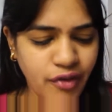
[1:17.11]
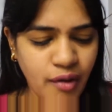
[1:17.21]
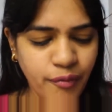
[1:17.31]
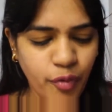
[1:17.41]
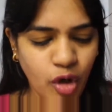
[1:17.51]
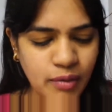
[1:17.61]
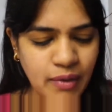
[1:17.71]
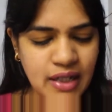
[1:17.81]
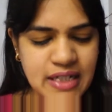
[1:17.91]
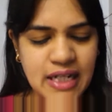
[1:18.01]
from
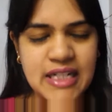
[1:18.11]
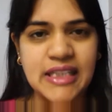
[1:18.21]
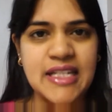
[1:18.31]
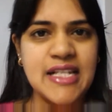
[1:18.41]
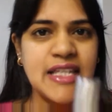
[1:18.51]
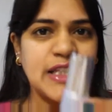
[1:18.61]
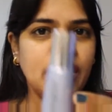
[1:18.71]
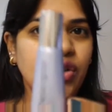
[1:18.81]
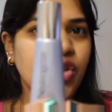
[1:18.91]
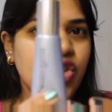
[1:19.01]
Walmart, and this is the
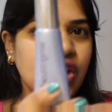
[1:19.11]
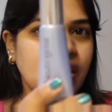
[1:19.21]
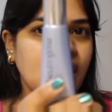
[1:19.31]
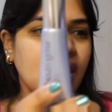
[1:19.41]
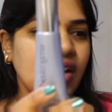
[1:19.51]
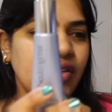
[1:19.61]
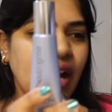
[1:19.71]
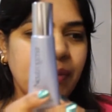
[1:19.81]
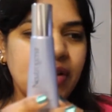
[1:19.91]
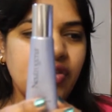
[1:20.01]
Neutrogena
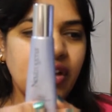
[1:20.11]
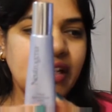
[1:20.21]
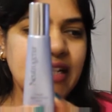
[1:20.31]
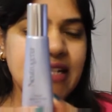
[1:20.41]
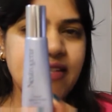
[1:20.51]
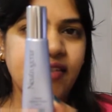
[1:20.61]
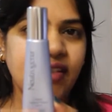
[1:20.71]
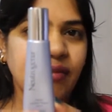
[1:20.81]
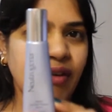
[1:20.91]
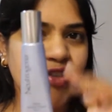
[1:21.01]
Rapid Wrinkle
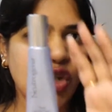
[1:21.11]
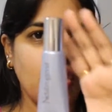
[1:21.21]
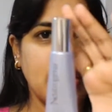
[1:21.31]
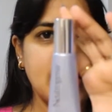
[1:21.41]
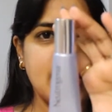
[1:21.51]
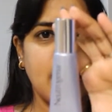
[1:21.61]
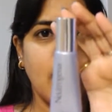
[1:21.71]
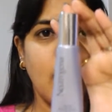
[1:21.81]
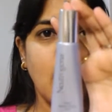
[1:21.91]
Serum. I've showed this in a